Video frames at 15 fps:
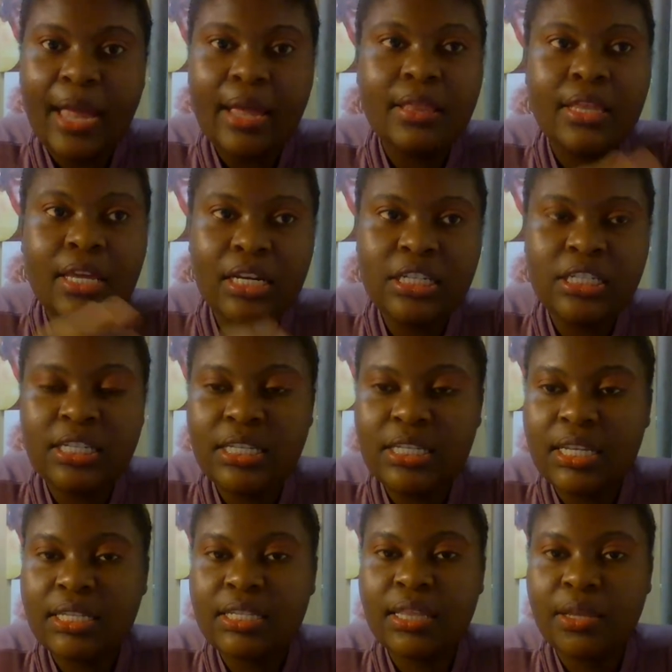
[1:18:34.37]
the rich
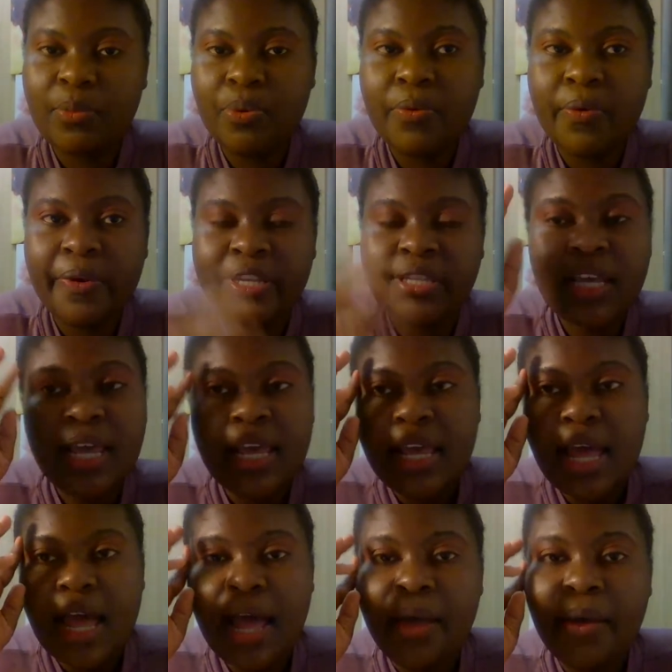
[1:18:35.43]
sisters and the poor ones.
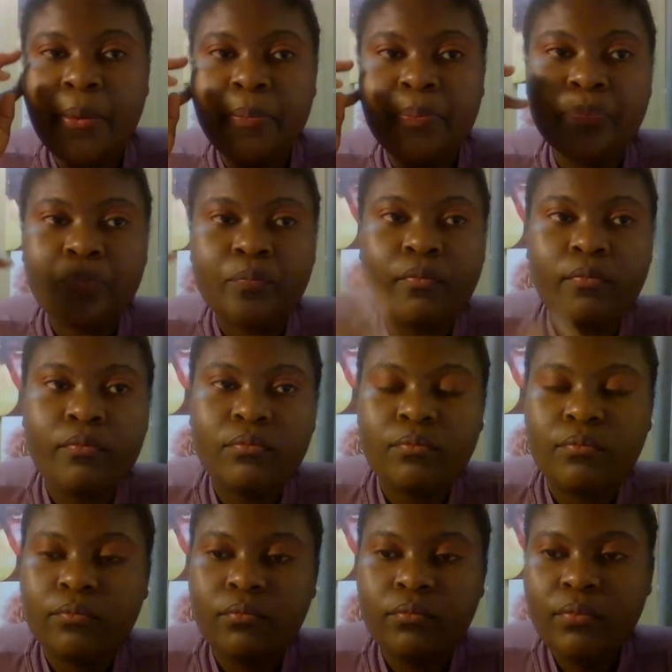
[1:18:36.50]
Um,
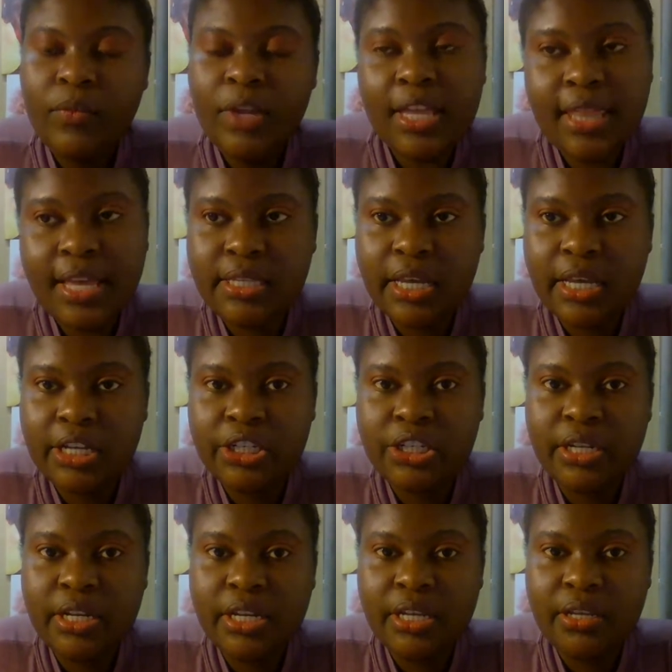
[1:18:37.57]
that's
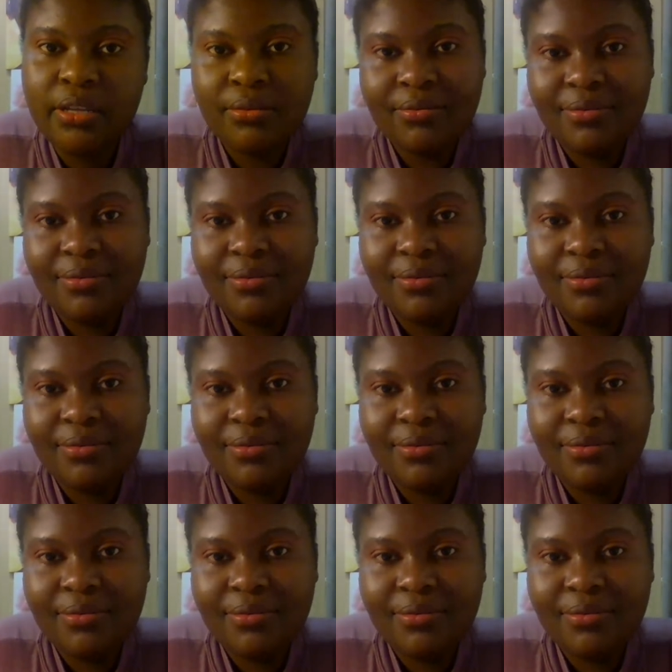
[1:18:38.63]
actually,